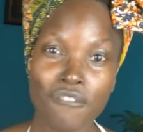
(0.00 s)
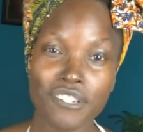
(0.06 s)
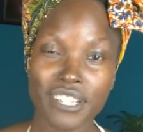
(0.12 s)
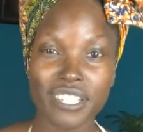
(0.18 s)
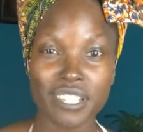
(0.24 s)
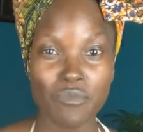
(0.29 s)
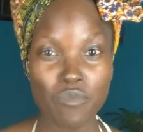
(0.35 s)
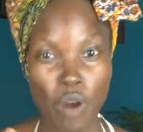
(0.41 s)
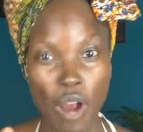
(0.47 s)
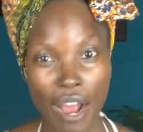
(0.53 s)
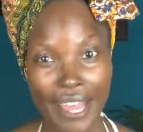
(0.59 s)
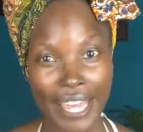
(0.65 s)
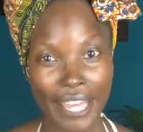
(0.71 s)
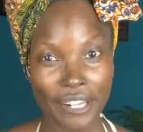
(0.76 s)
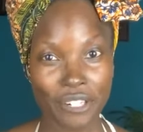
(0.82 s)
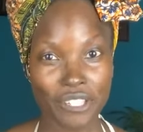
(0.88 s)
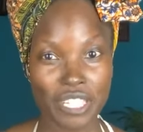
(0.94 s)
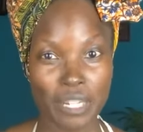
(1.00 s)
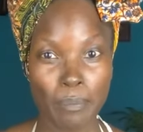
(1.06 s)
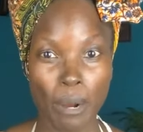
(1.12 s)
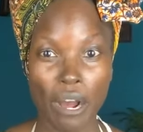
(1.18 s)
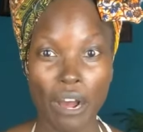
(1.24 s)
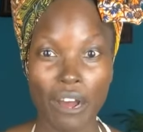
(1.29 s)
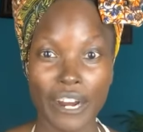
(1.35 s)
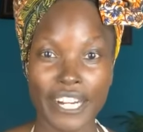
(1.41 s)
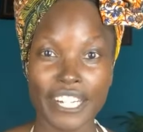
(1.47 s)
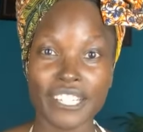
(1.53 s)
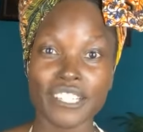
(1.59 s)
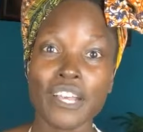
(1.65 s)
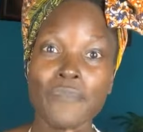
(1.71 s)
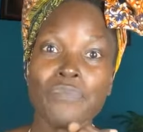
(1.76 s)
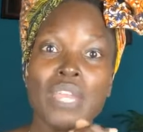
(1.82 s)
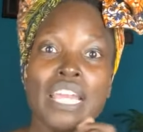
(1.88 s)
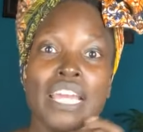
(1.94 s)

for some raw energy bars.